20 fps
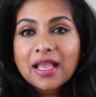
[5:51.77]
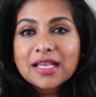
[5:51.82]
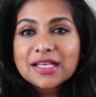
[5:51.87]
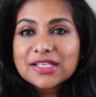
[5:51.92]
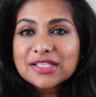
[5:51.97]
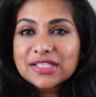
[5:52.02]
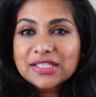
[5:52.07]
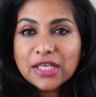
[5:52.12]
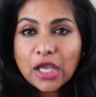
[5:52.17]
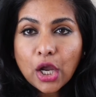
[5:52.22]

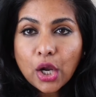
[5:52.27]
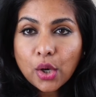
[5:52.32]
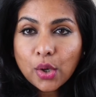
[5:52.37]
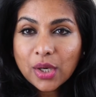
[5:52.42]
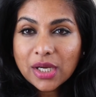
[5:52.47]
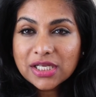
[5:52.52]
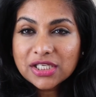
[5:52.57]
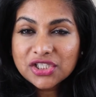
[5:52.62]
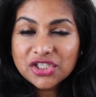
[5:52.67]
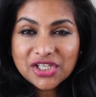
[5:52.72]

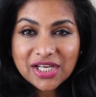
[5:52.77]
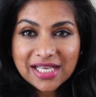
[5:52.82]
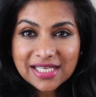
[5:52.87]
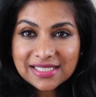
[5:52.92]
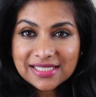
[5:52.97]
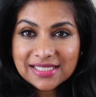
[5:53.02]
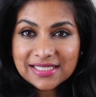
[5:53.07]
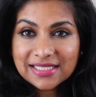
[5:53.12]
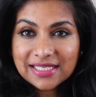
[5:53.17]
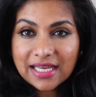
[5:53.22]
So
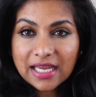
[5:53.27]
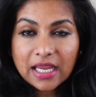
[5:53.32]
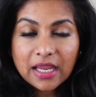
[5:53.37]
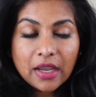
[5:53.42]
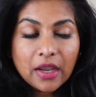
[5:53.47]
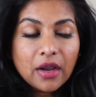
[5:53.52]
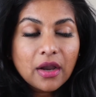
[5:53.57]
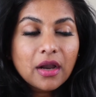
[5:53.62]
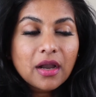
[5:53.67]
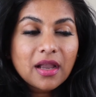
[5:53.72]
just
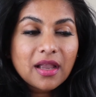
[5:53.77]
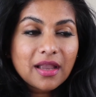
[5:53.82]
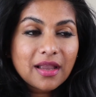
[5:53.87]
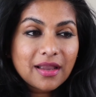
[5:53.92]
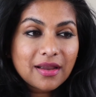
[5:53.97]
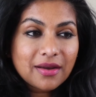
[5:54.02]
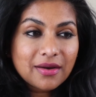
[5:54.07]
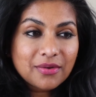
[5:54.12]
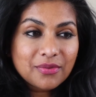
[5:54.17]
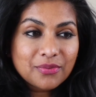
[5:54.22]

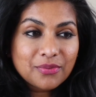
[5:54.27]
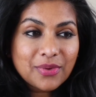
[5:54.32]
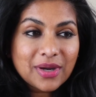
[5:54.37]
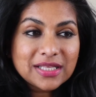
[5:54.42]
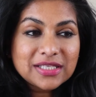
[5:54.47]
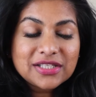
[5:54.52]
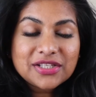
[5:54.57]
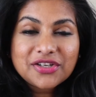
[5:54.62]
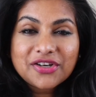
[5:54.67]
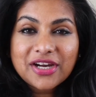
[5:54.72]

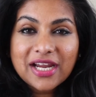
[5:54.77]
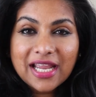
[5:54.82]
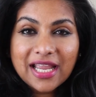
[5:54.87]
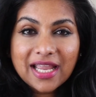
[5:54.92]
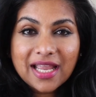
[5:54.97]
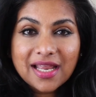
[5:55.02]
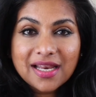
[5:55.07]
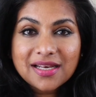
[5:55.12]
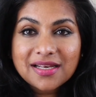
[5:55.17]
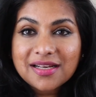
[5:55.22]
once you're
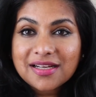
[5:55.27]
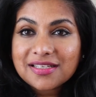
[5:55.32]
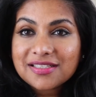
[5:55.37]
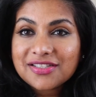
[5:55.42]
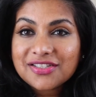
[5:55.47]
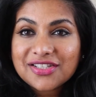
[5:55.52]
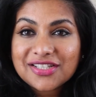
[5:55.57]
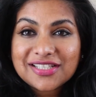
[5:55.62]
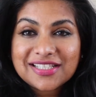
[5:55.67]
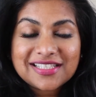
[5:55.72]
in,
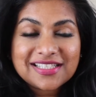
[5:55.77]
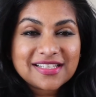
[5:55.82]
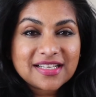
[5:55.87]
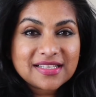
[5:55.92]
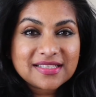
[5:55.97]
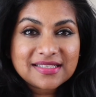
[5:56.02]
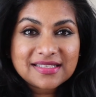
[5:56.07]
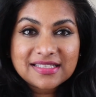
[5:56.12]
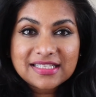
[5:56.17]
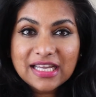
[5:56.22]
just
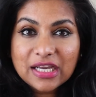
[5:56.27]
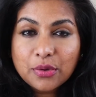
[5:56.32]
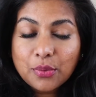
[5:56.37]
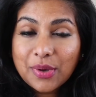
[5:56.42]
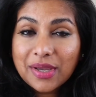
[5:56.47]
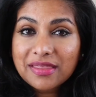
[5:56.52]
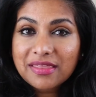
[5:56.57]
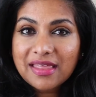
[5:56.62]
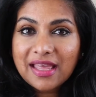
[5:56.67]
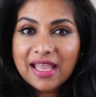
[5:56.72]
stick
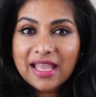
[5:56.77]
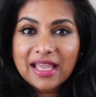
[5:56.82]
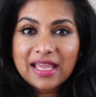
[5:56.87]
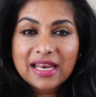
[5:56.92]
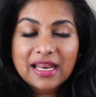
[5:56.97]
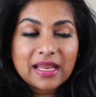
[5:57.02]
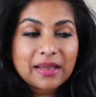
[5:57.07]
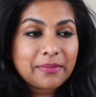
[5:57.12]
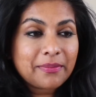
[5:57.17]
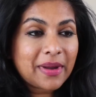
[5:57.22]
with
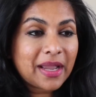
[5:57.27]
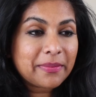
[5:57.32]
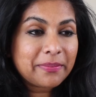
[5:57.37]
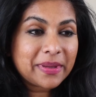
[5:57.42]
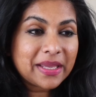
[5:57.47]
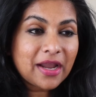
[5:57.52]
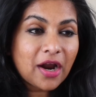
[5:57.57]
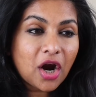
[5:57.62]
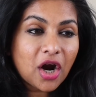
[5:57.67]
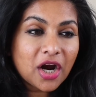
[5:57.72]
it. It might
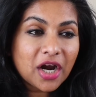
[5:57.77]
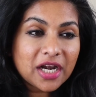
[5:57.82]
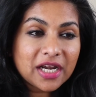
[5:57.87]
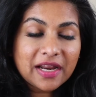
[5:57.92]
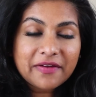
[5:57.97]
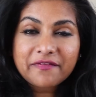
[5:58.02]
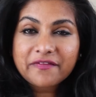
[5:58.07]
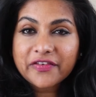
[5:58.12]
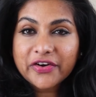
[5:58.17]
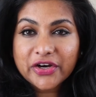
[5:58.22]
be hard
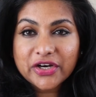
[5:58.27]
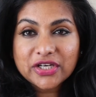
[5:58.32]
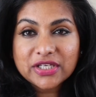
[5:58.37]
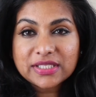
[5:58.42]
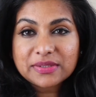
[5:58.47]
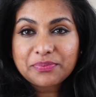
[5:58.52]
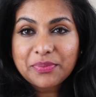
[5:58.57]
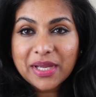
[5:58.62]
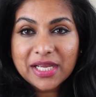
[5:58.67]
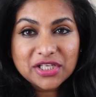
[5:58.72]
at
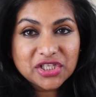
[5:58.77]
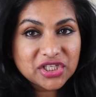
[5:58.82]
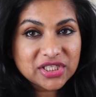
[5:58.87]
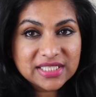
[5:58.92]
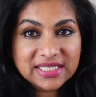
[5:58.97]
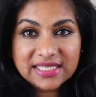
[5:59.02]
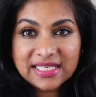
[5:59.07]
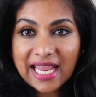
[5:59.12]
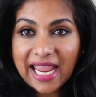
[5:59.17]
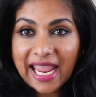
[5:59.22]
first, but
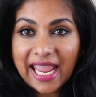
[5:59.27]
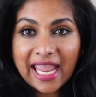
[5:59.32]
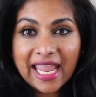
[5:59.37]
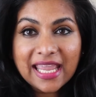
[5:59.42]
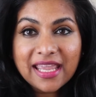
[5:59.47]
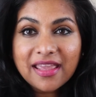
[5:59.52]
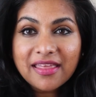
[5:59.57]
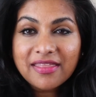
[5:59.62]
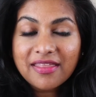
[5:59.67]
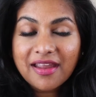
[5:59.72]
just
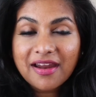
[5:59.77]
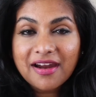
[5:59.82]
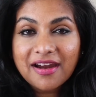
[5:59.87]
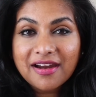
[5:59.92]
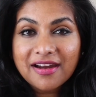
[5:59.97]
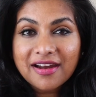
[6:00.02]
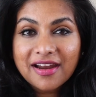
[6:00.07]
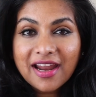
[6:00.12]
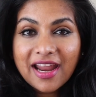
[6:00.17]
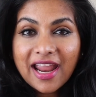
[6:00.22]
hang in
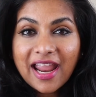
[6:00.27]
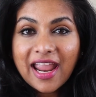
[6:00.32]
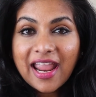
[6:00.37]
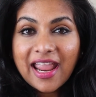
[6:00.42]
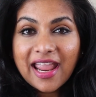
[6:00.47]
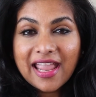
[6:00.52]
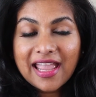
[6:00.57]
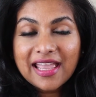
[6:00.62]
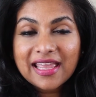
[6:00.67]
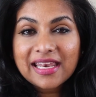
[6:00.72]
there,
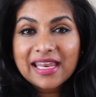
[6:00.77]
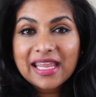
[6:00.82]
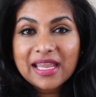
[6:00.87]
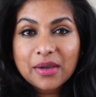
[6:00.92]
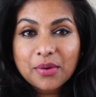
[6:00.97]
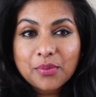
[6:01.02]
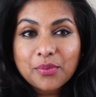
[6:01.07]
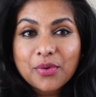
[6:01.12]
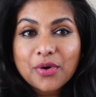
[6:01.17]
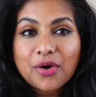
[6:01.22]
and
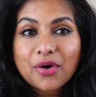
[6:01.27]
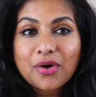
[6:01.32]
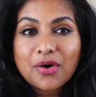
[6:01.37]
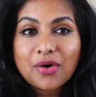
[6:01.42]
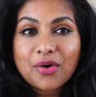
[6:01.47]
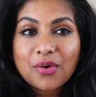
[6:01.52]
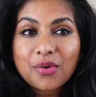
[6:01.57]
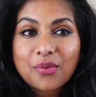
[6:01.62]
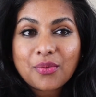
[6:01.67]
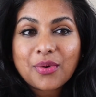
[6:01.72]
it
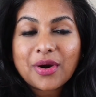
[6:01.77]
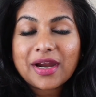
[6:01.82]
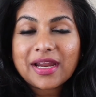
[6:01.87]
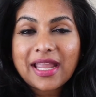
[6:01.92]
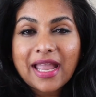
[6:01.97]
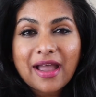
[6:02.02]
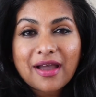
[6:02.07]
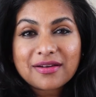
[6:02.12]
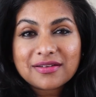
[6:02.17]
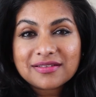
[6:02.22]
will work
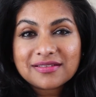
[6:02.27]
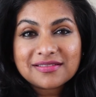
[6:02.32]
out